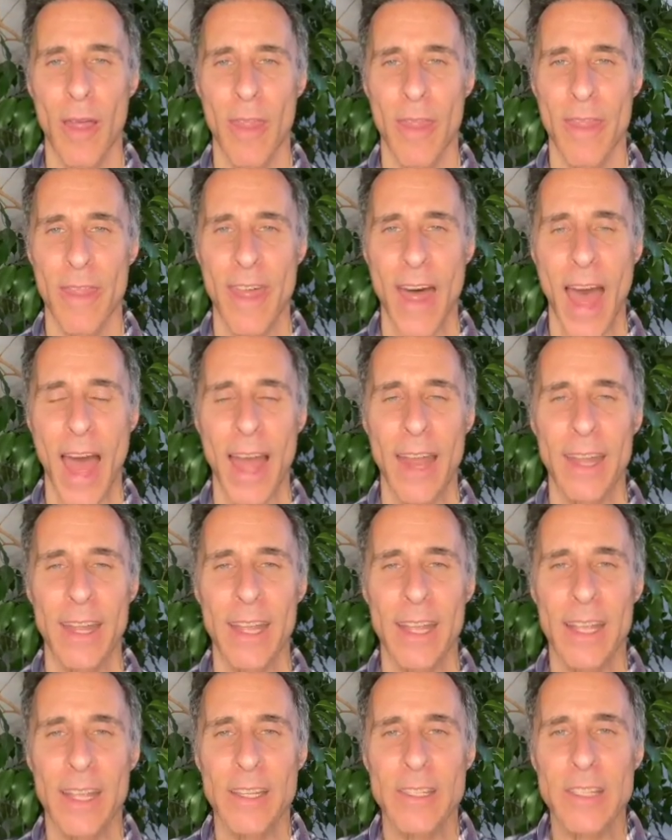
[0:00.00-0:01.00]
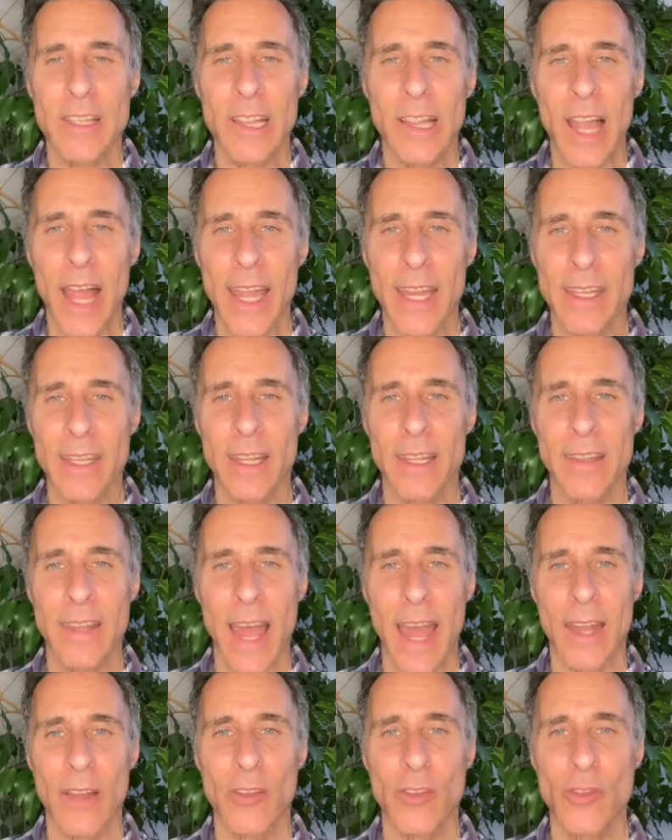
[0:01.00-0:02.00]
that is light.
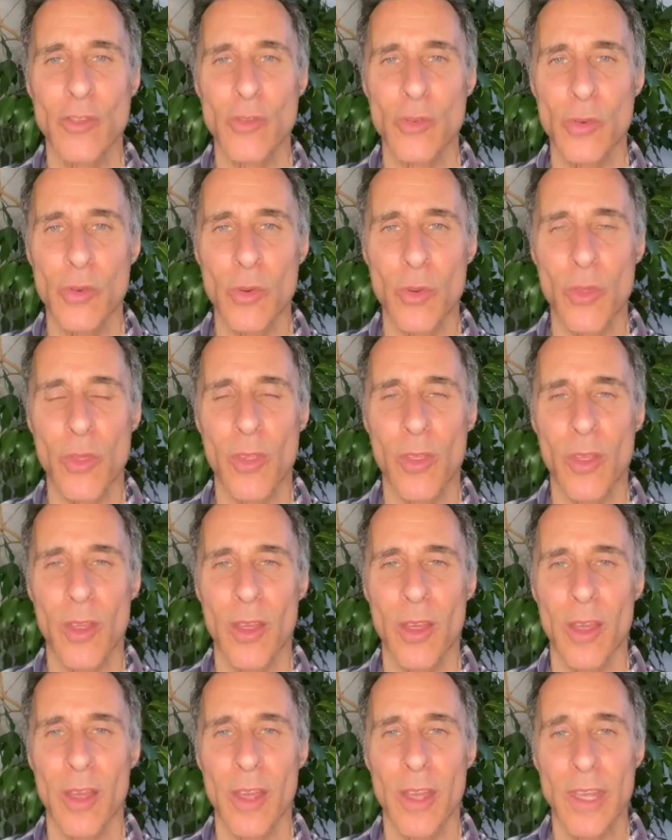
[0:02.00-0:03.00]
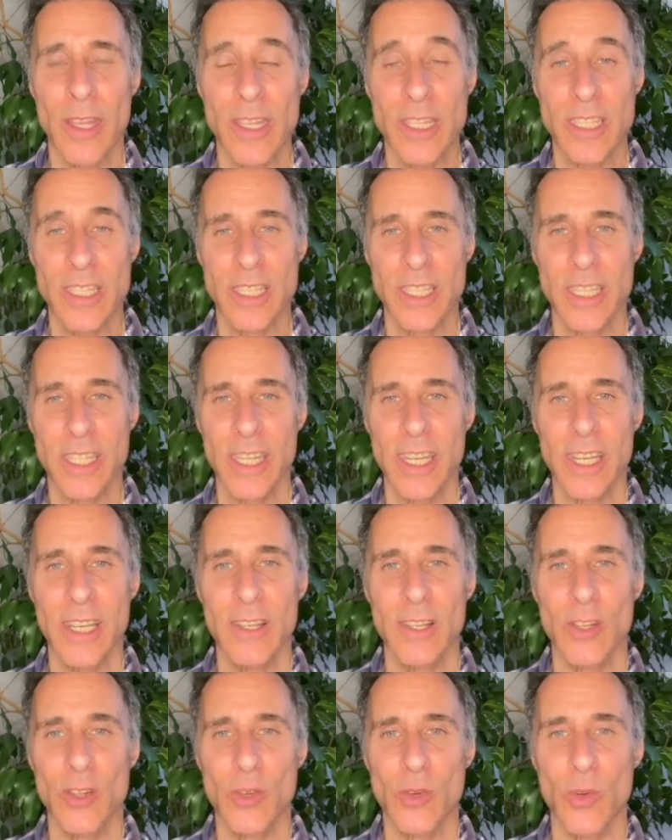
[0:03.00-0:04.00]
That is truth.
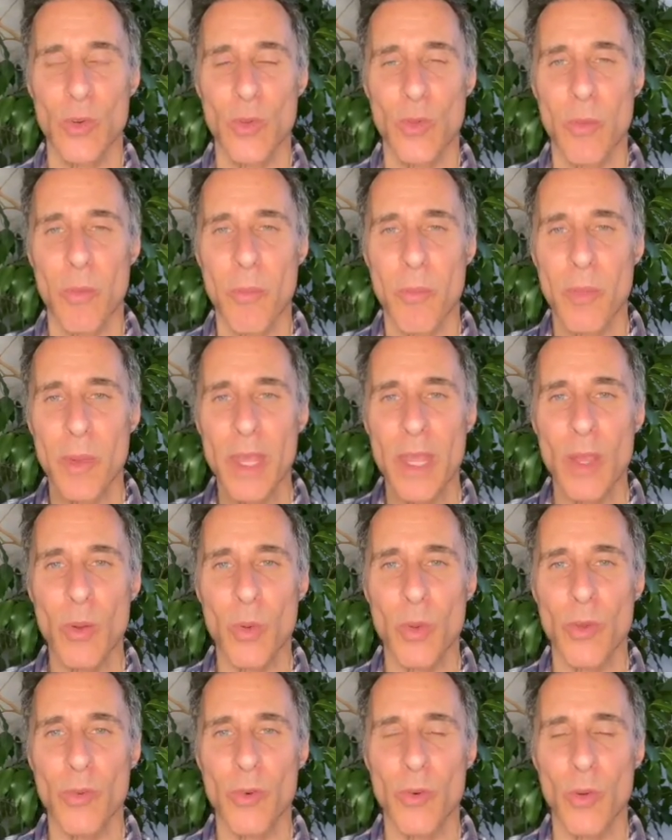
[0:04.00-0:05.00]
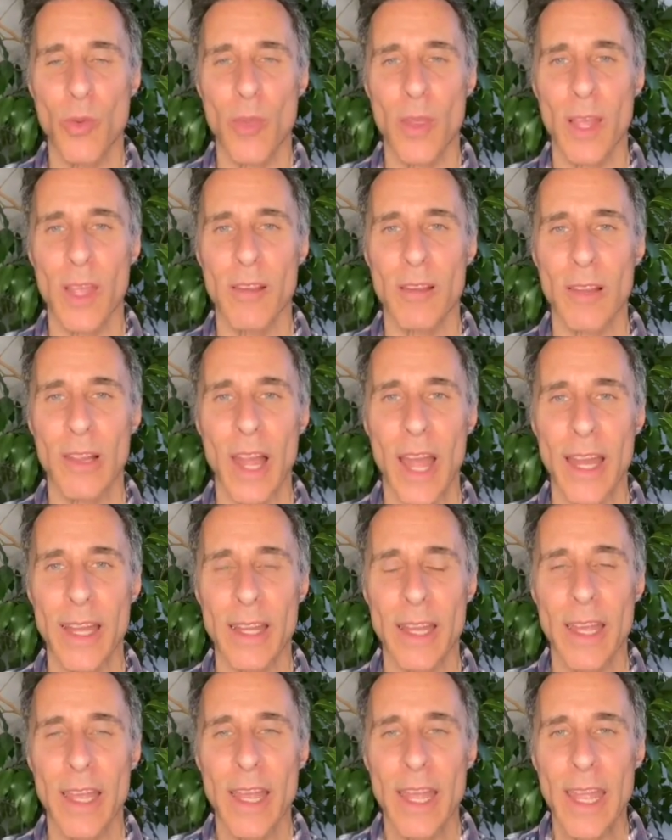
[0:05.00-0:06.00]
Seeing the truth, being with truth is
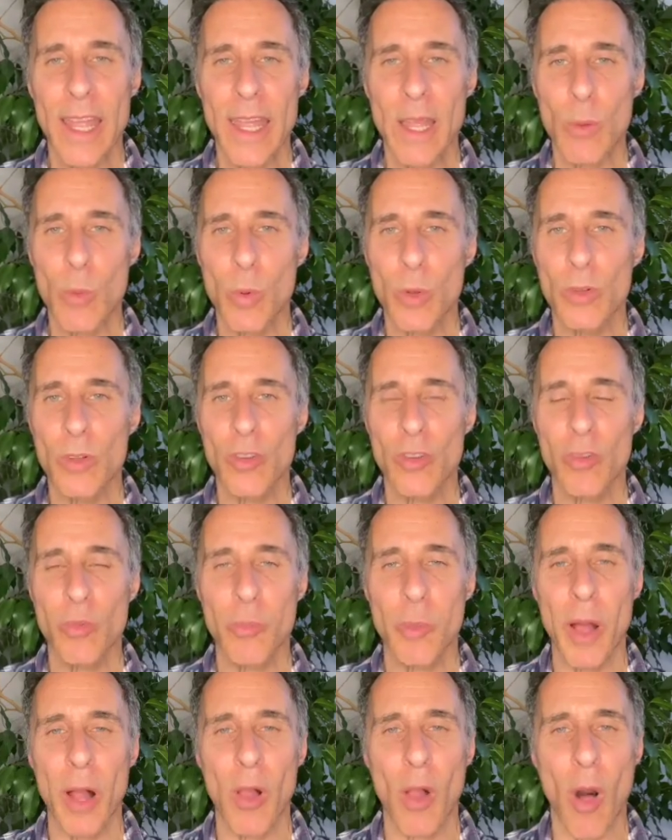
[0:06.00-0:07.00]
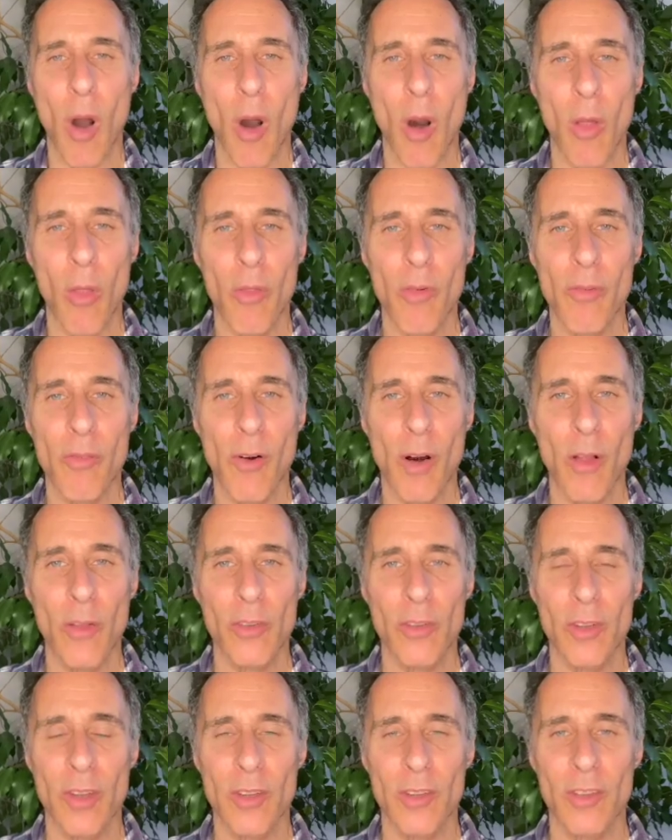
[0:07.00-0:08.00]
light. It will dispel all the
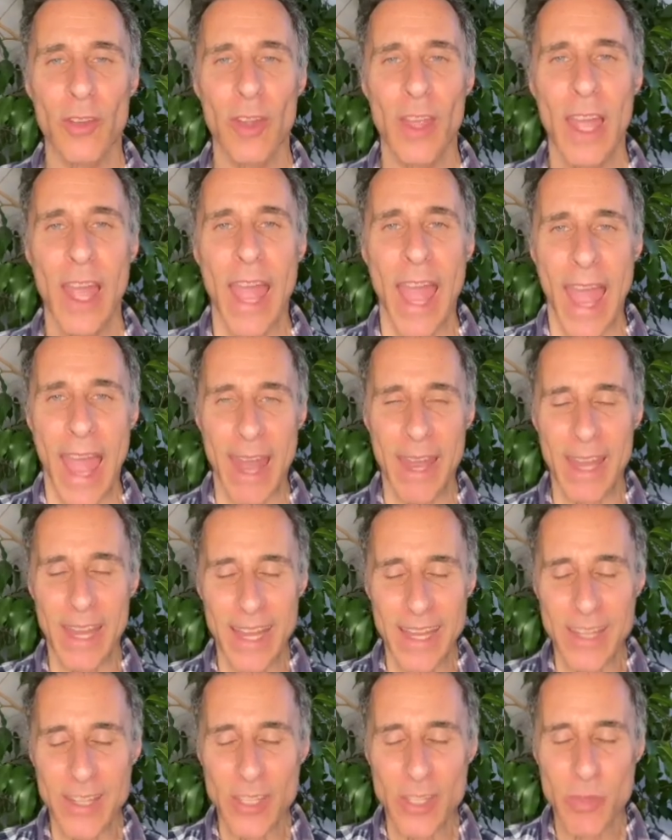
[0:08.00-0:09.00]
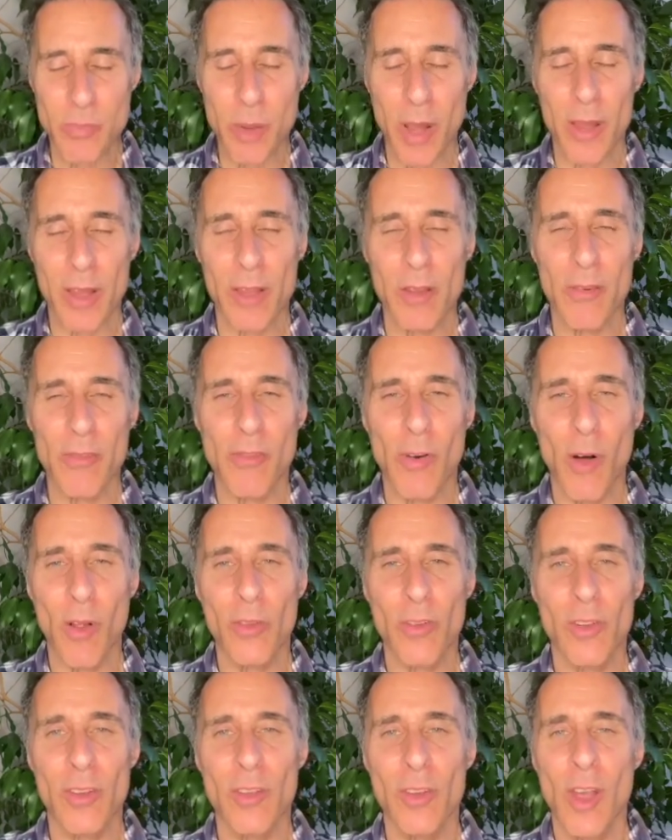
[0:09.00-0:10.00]
falseness. And in dispelling the
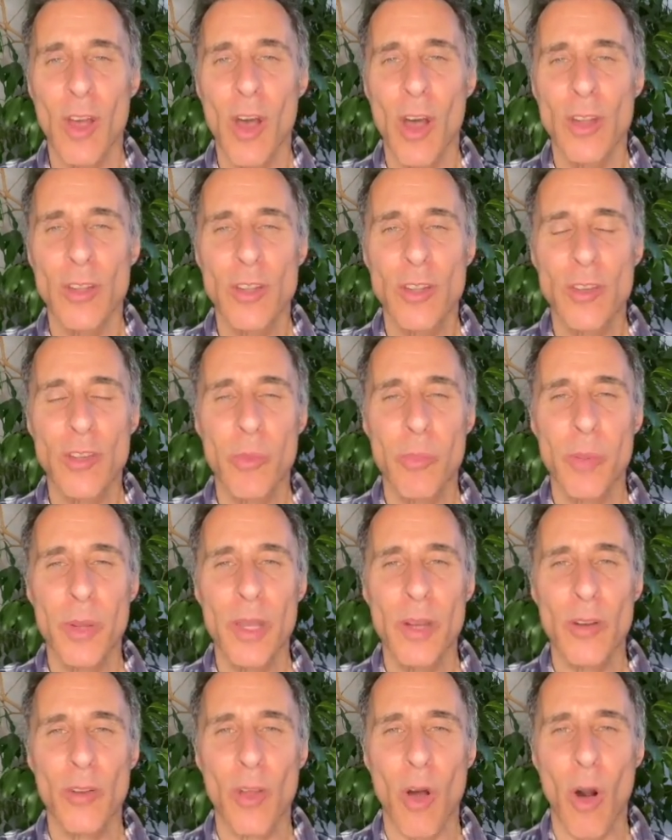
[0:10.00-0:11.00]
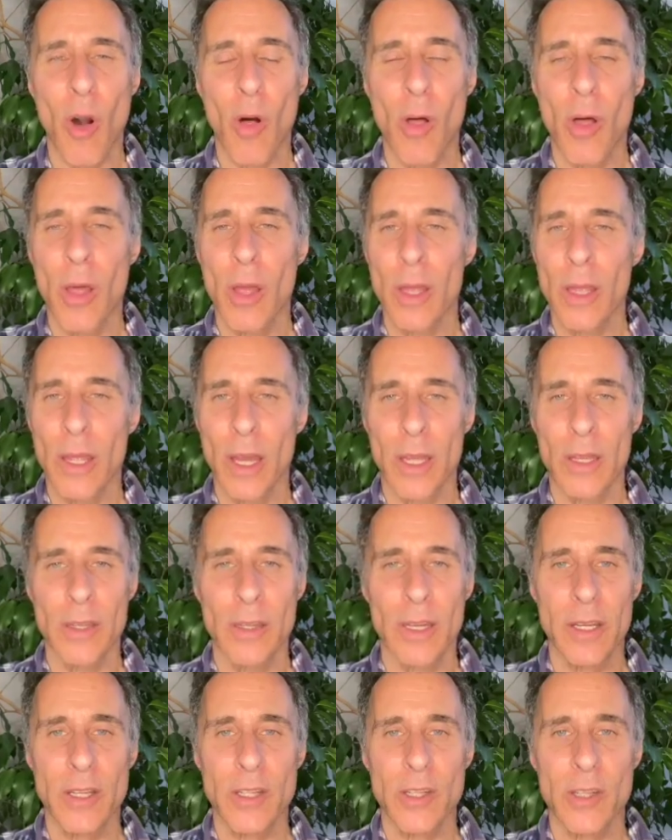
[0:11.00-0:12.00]
falseness, disappears all
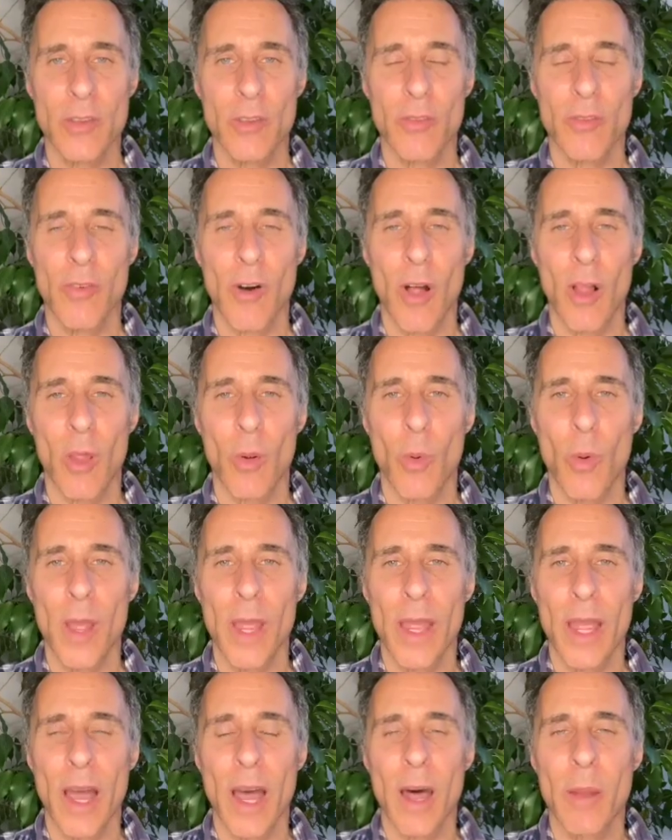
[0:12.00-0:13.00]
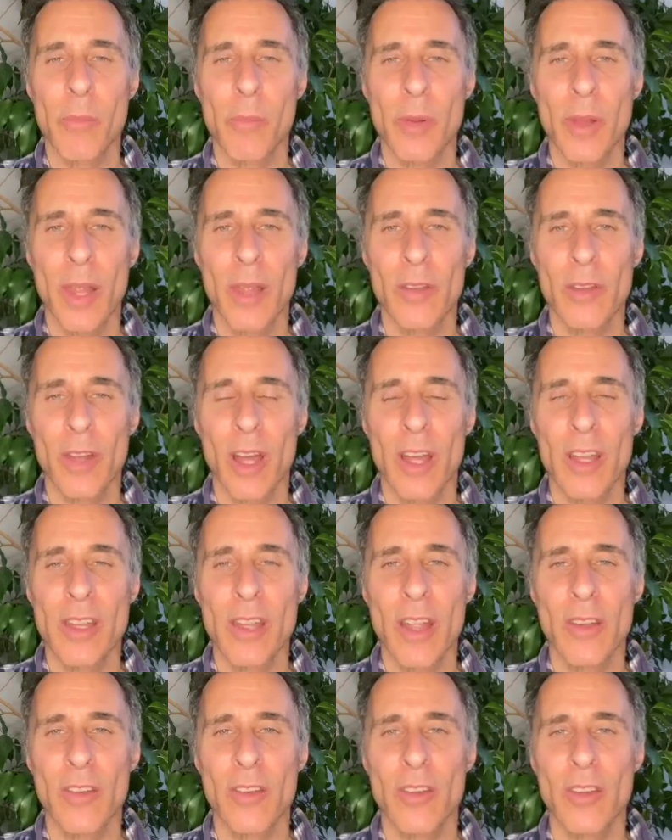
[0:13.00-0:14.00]
addictions, fall away, unpleasant,
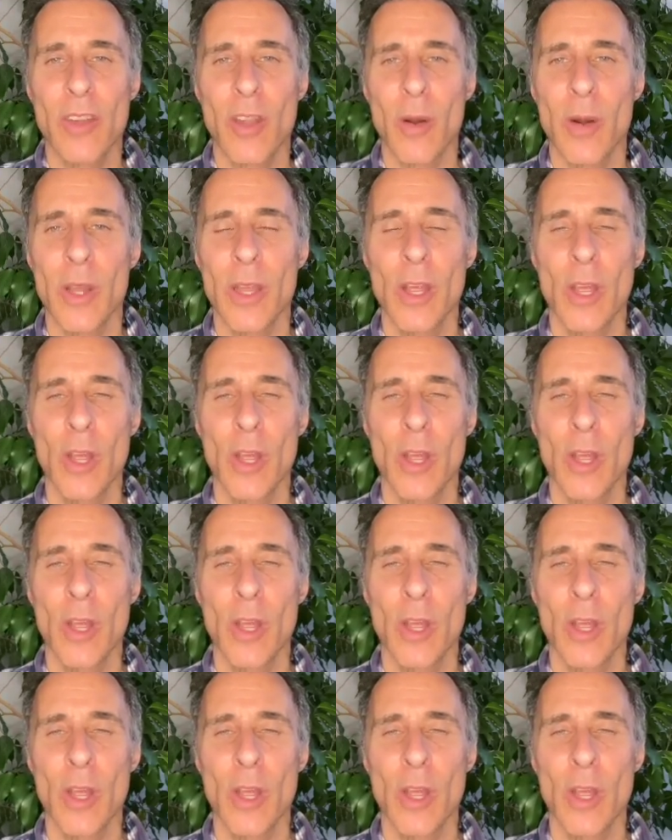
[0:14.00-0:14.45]
unnecessary